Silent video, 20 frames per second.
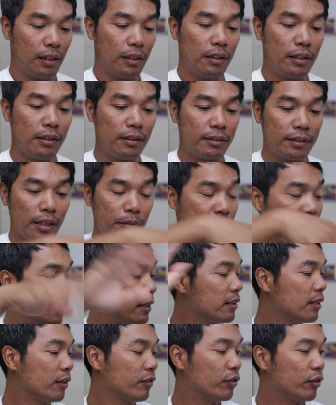didn't send me
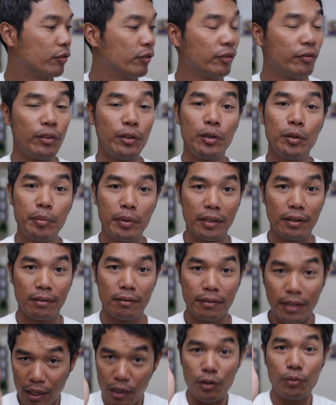anything for review, but
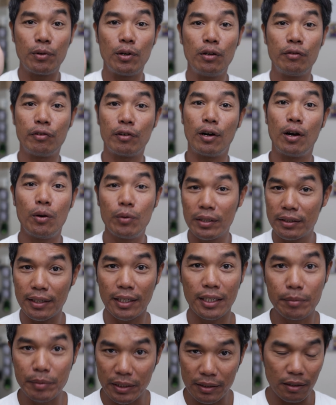thank you, Rode, for always
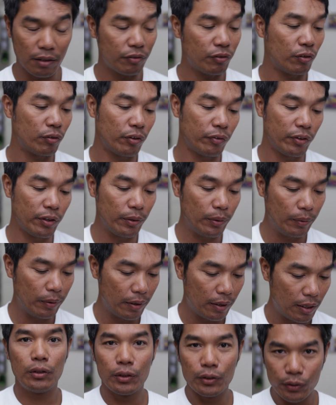sending me stuff for review.
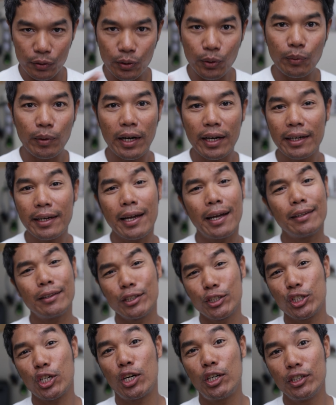So why can't the
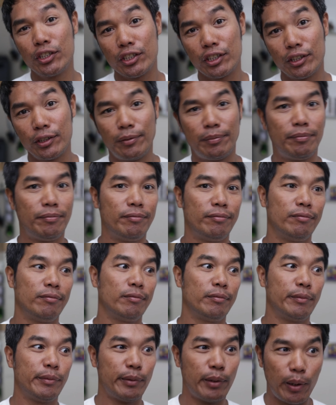charger
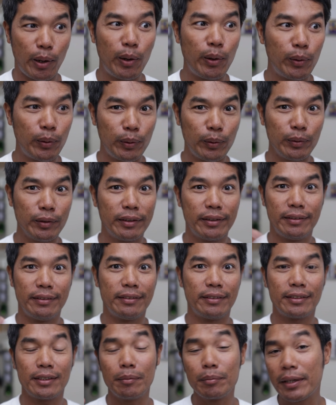hold
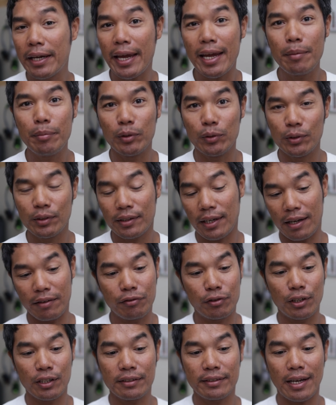some cables, like
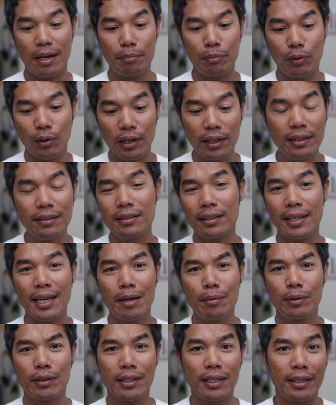for example, at least a
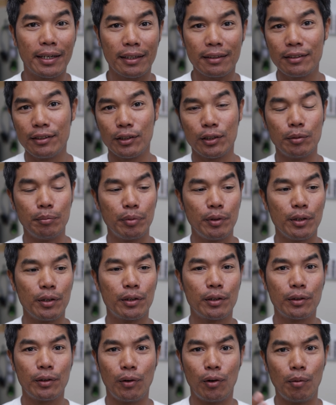cable to connect to your
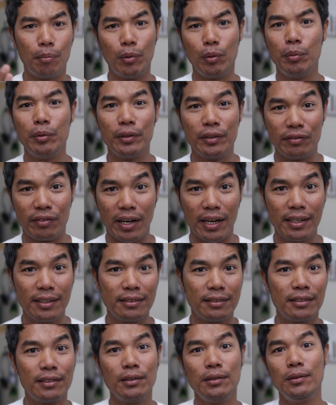computer or mobile
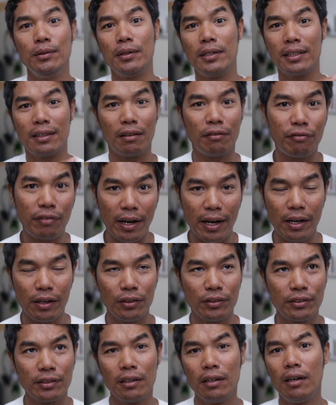device to get the
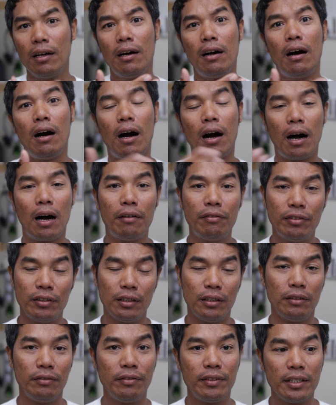files off
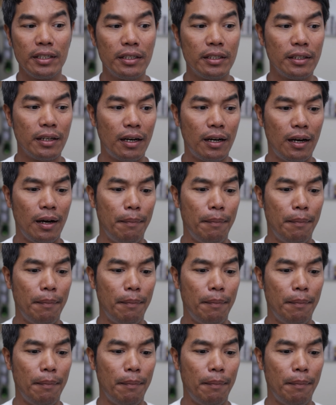of the